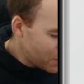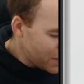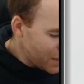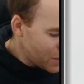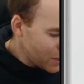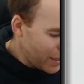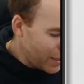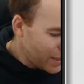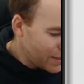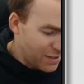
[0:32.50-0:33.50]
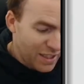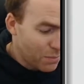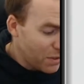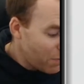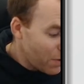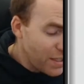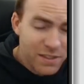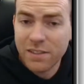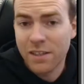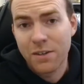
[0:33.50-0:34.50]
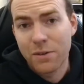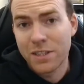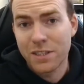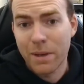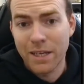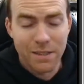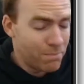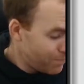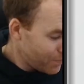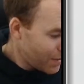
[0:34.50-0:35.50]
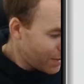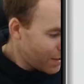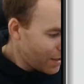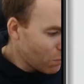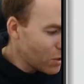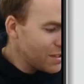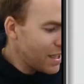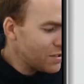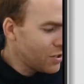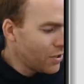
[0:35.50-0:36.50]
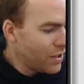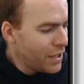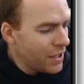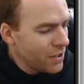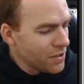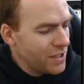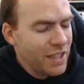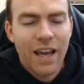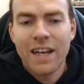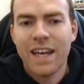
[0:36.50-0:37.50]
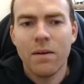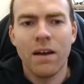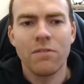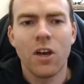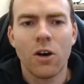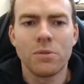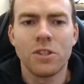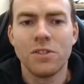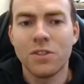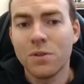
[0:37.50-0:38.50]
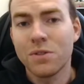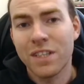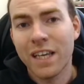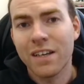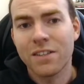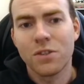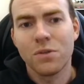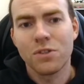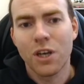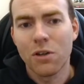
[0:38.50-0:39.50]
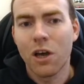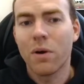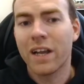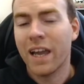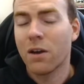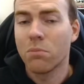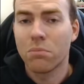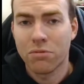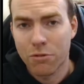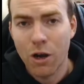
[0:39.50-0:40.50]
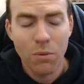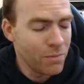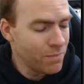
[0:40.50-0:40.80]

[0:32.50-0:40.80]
essentially sign in with your face, which is amazing. And once that's done, you'll see that I now have the option to sync to Solo Account Pro.